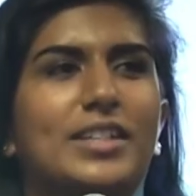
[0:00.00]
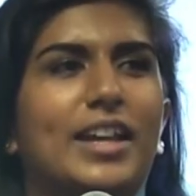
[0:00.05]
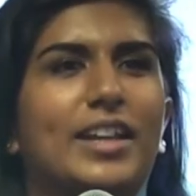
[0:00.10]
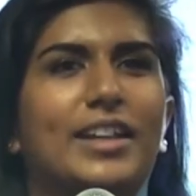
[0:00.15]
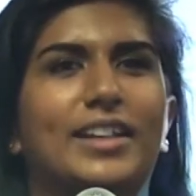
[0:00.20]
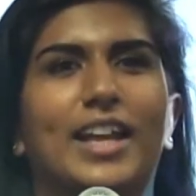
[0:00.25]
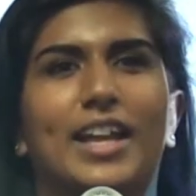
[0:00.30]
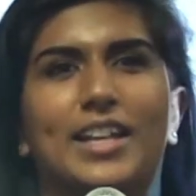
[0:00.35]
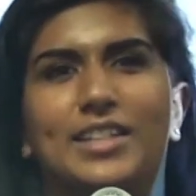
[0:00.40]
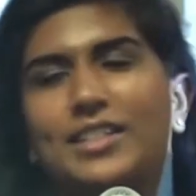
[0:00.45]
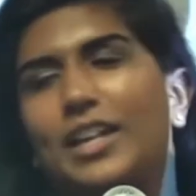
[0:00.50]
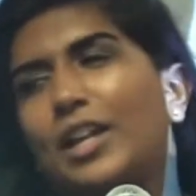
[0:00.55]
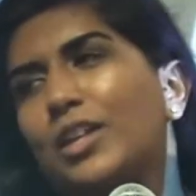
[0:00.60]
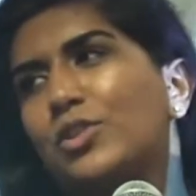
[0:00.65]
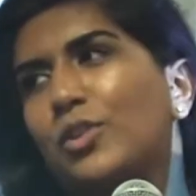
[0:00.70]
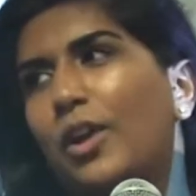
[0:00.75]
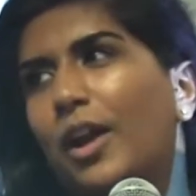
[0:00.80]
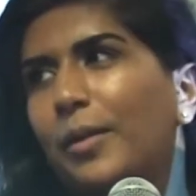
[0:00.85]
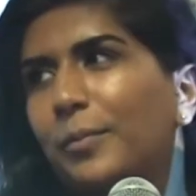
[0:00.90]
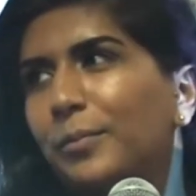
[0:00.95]
to kind of get into that
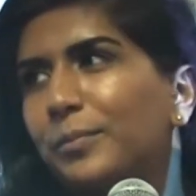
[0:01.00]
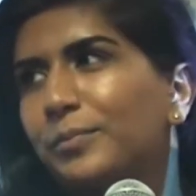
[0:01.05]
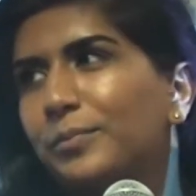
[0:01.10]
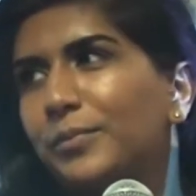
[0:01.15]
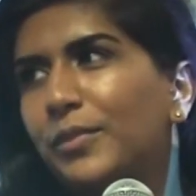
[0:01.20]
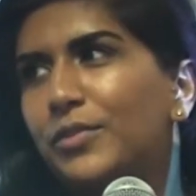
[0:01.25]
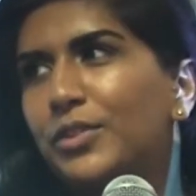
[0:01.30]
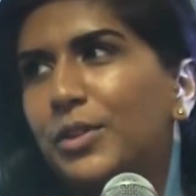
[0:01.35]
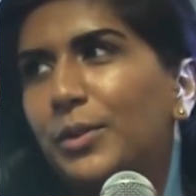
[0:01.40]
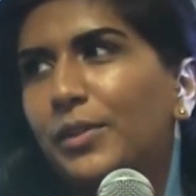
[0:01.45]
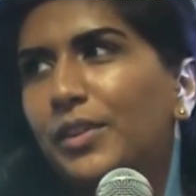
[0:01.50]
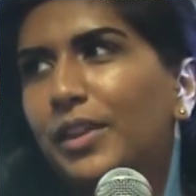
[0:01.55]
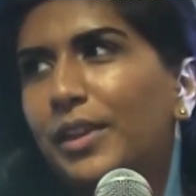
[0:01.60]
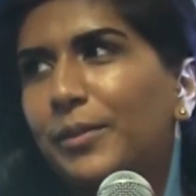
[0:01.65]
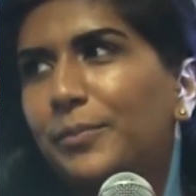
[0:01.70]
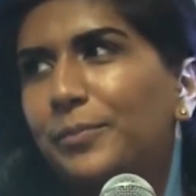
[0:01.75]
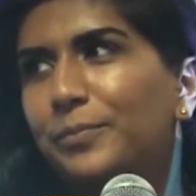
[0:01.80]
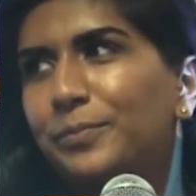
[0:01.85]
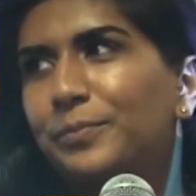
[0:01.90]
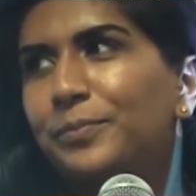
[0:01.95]
trap doing that.
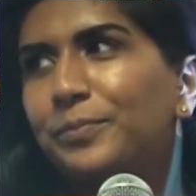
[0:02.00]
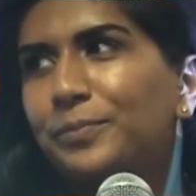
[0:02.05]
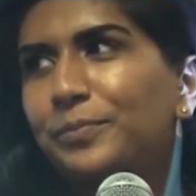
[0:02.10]
And